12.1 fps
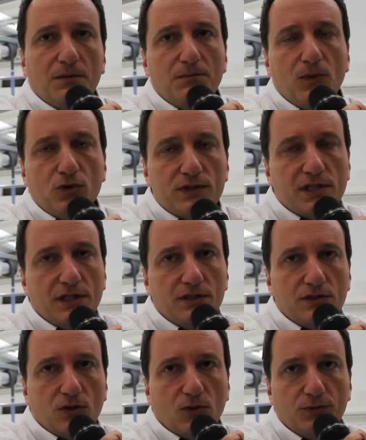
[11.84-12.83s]
Monza
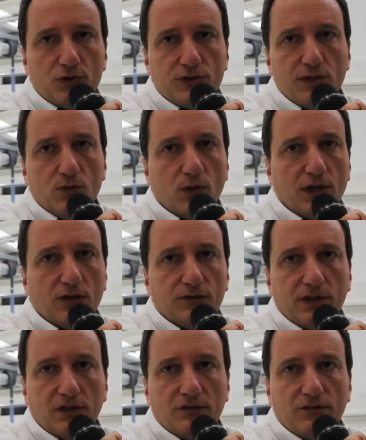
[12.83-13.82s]
is obviously one of
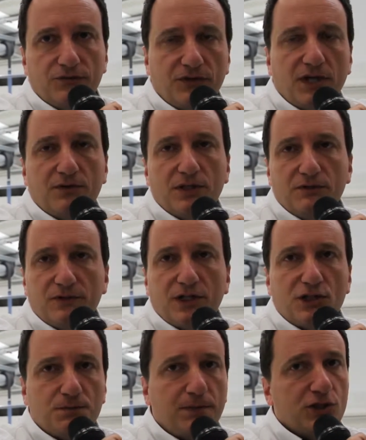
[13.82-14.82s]
the very,
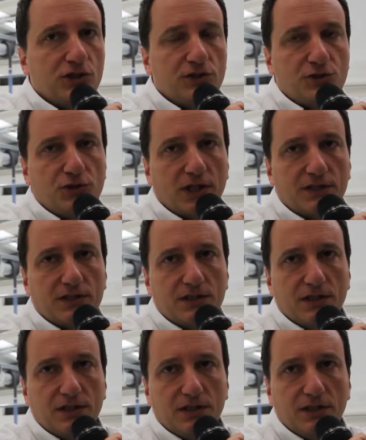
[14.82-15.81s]
very special tracks
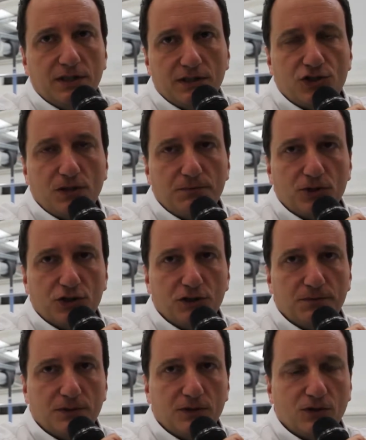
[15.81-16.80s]
in the championship,